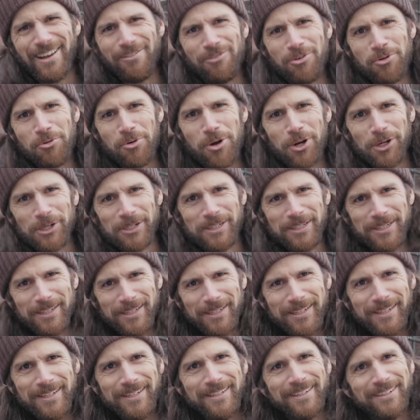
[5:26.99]
if you will.
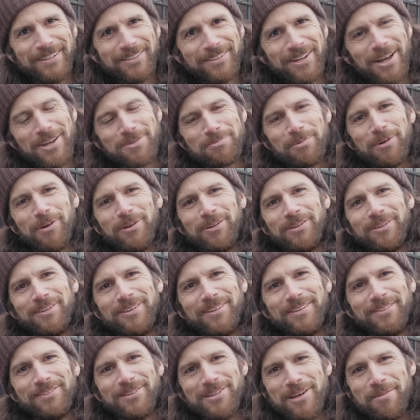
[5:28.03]
That was,
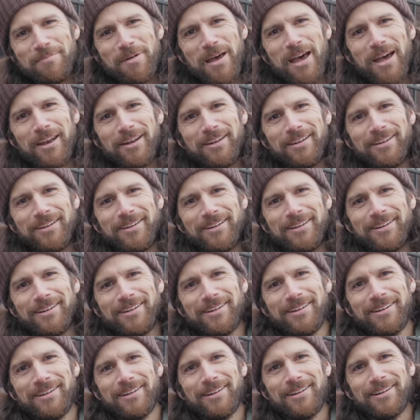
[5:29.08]
was that bad?
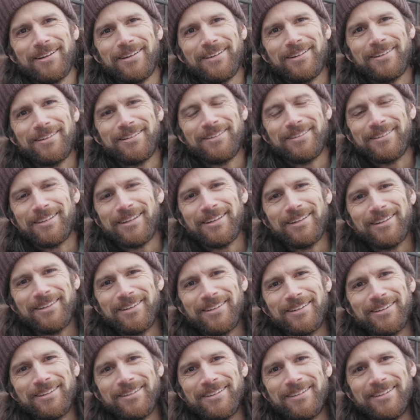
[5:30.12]
No.
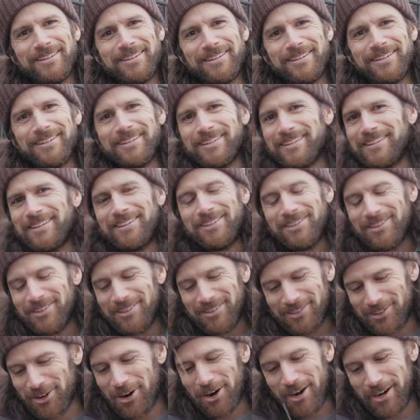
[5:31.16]

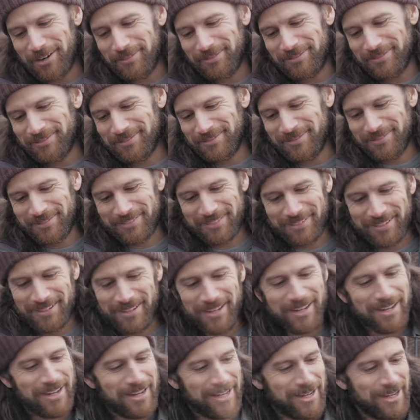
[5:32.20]
Sorry.
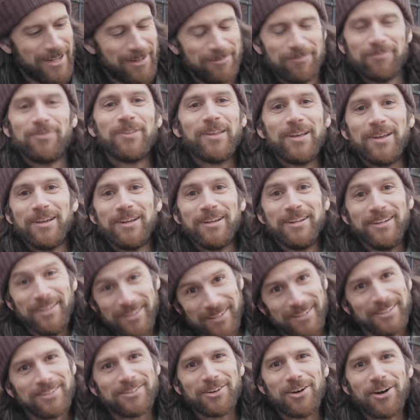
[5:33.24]
Uh,
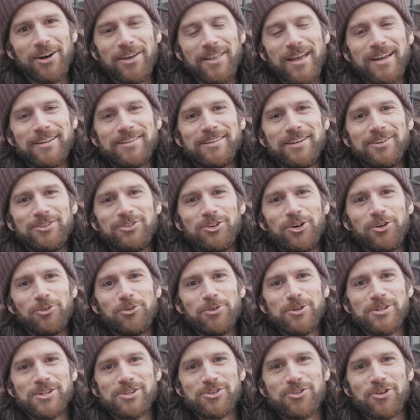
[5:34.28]
sorry, that uh, joke
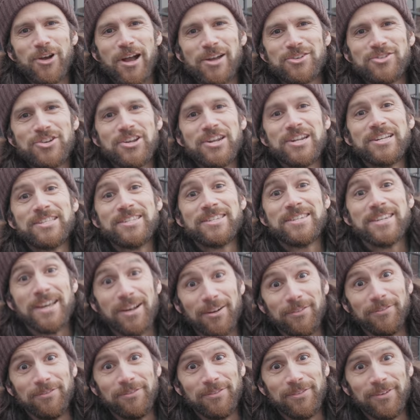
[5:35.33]
was a tragedy in
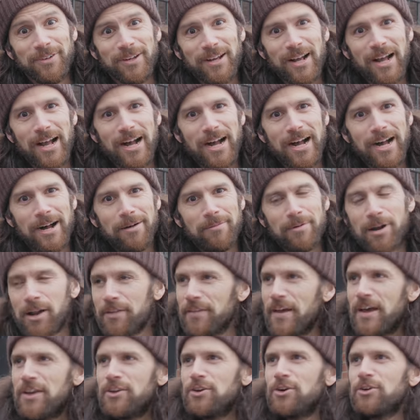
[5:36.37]
itself. Uh, but on
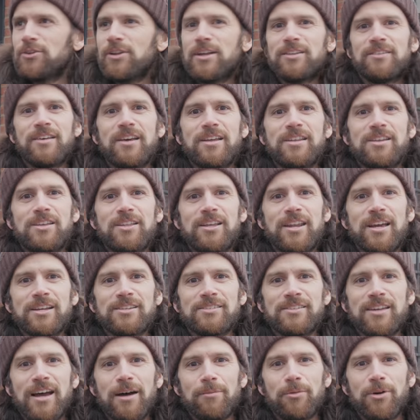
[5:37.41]
that note, let's head to the
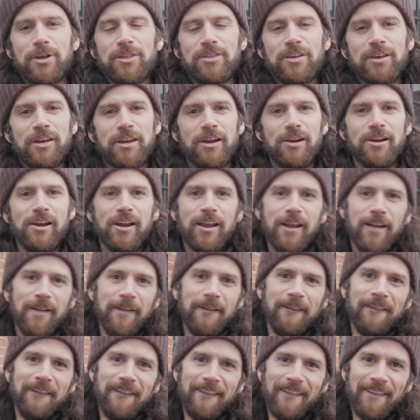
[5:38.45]
next stop. What do you think, Eric?
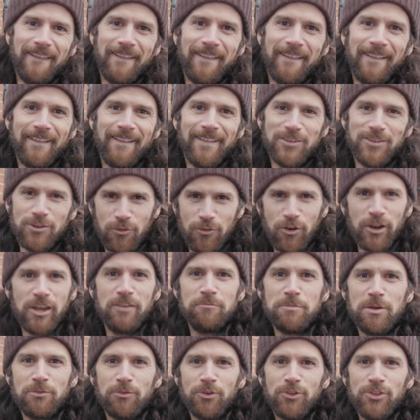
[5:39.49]
Let's do it. Do you forgive
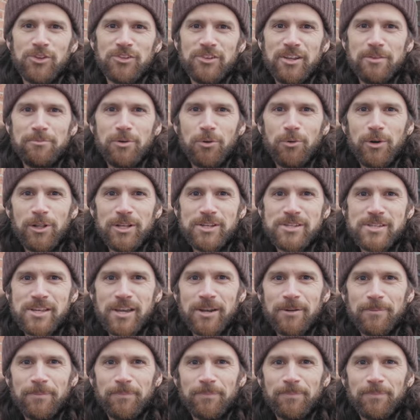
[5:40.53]
me for the Steamboat Willies thing?